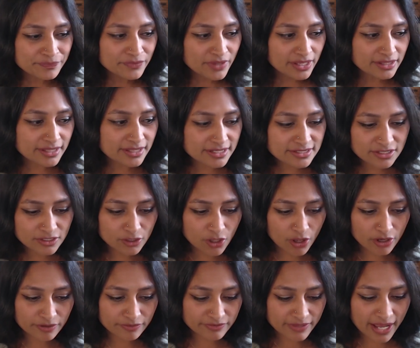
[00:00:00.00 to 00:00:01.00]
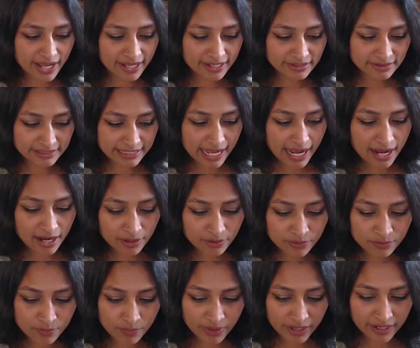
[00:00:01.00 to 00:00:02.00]
there's a lot of that now
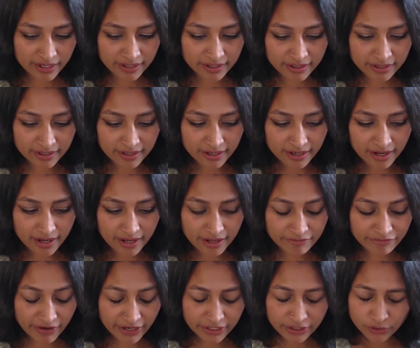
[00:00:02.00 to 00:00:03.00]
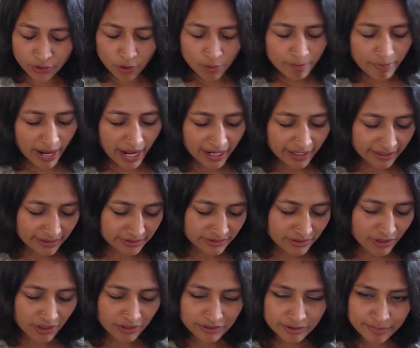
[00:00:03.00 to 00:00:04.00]
where if I could go back and
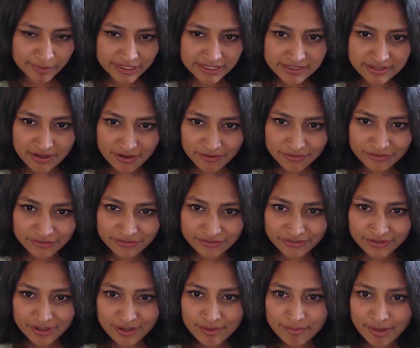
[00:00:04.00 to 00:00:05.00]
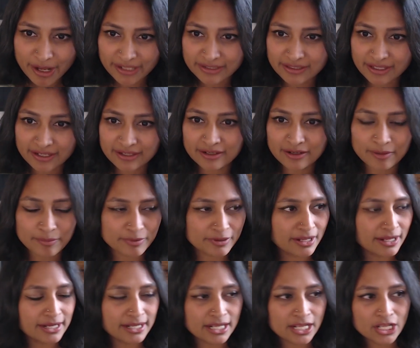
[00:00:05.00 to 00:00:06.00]
talk to myself back then and I'd be
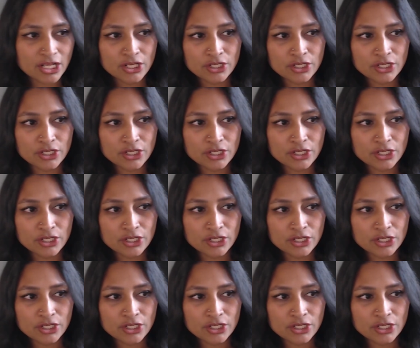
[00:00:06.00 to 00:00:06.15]
like,